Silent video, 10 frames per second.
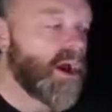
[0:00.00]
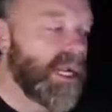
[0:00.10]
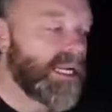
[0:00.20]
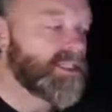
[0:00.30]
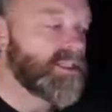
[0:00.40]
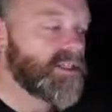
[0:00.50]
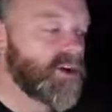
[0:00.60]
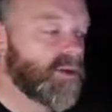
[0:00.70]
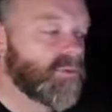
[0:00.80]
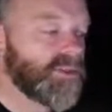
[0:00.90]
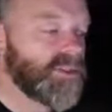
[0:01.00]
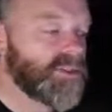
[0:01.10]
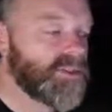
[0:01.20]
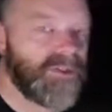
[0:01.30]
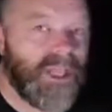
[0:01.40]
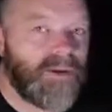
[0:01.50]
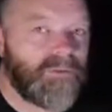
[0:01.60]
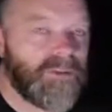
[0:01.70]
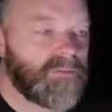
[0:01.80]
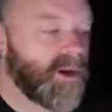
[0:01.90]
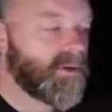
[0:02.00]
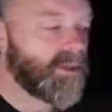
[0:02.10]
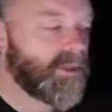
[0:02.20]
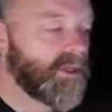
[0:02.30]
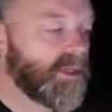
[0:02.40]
I actually don't want to do that for the moment.